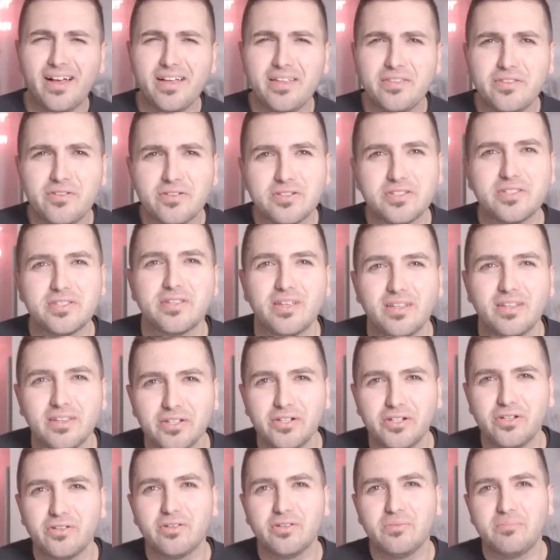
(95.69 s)
There's a
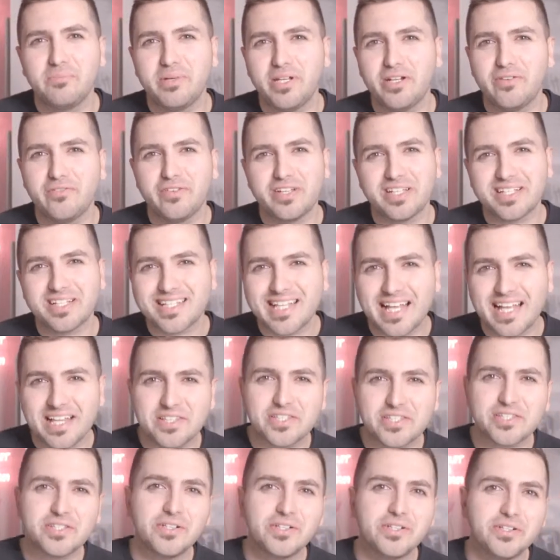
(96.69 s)
little bit of a
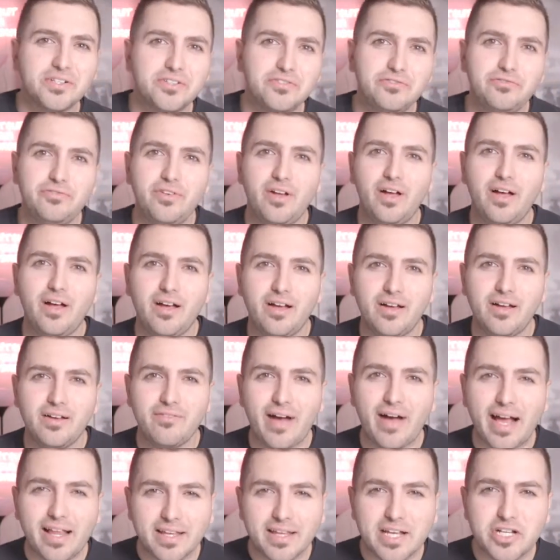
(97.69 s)
sense of
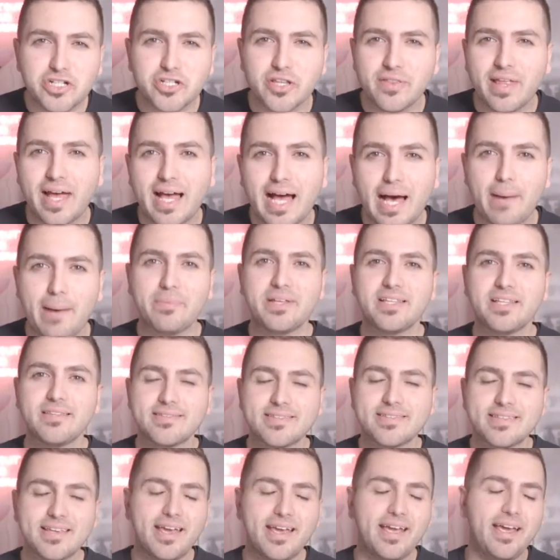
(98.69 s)
violation that
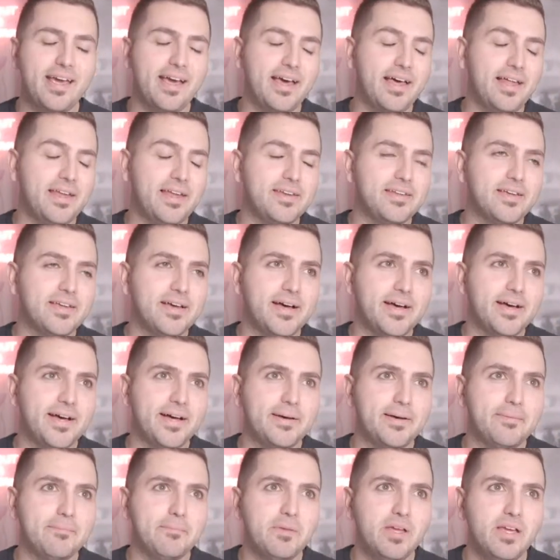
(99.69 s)
happens. And
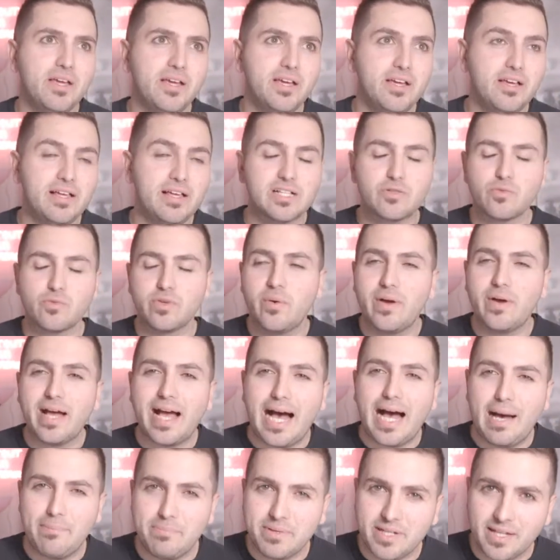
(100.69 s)
that's really what
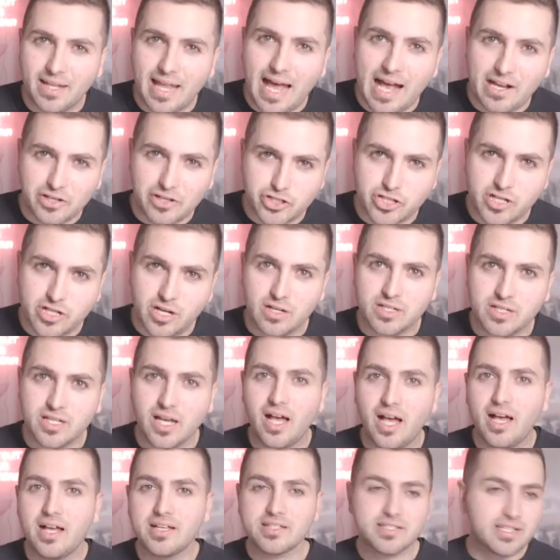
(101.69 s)
happened last year to
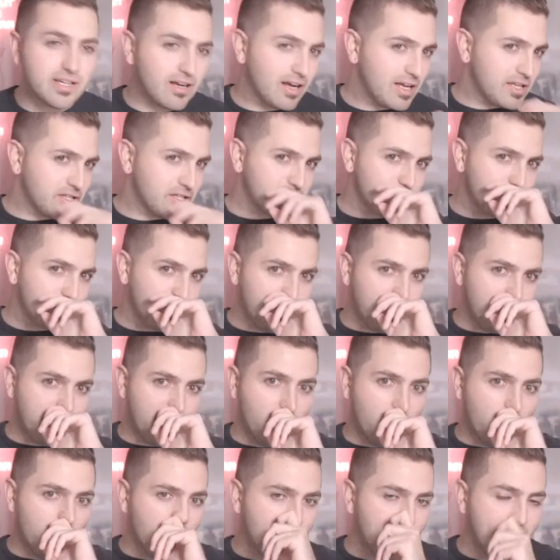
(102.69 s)
us here at
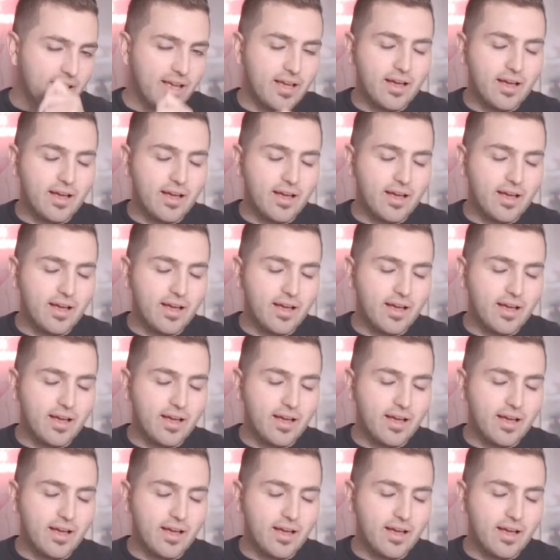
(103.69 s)
Studio.